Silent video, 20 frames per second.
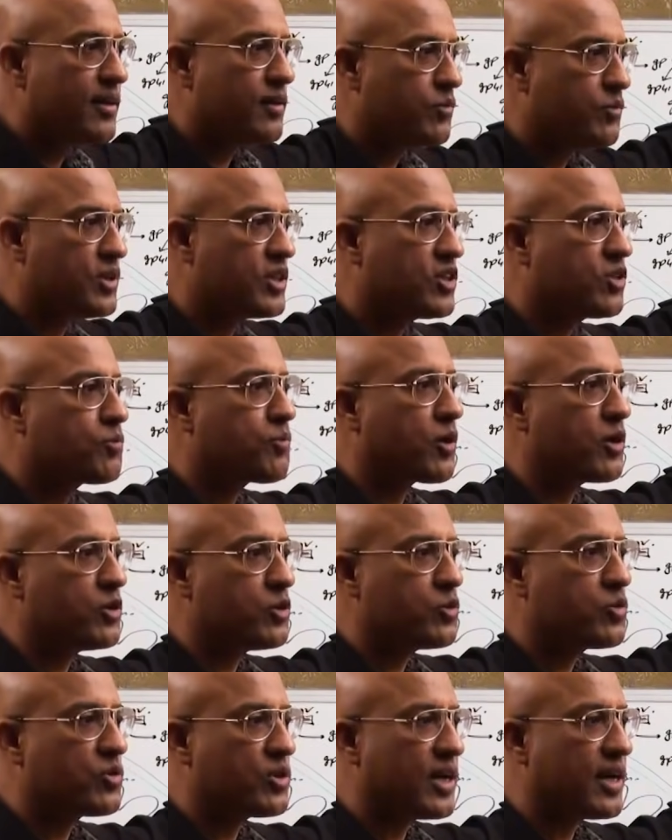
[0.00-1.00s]
which is
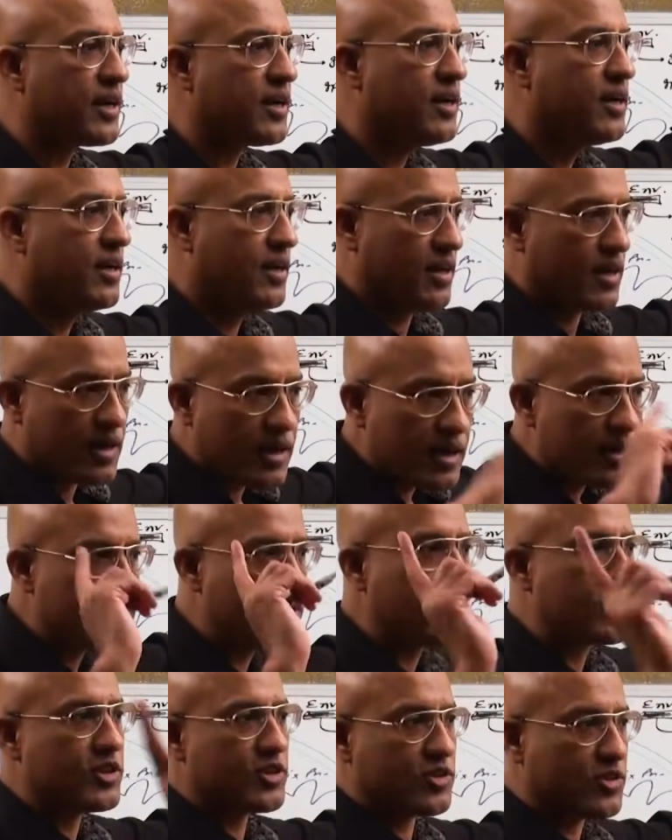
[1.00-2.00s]
producing
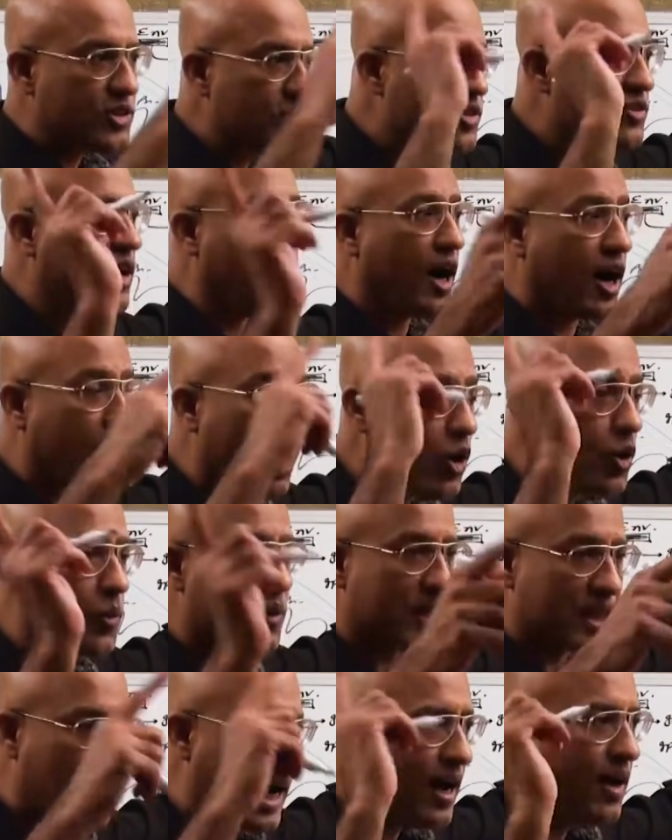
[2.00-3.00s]
the disease all
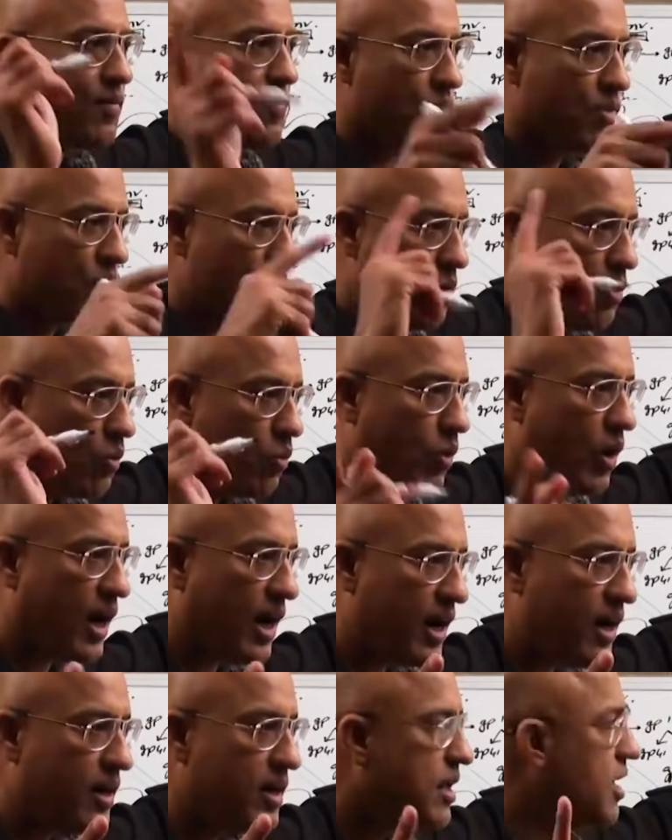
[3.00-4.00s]
over the
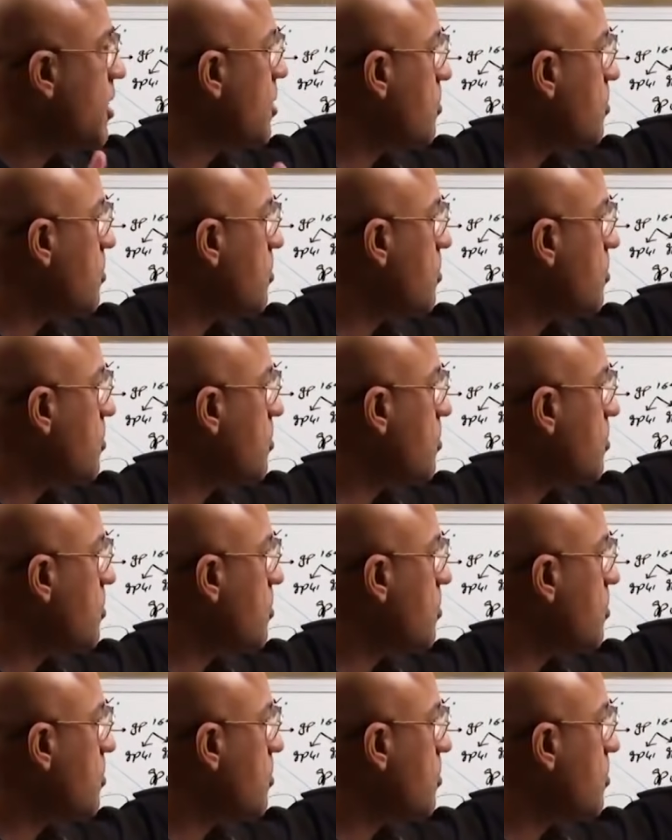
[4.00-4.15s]
world.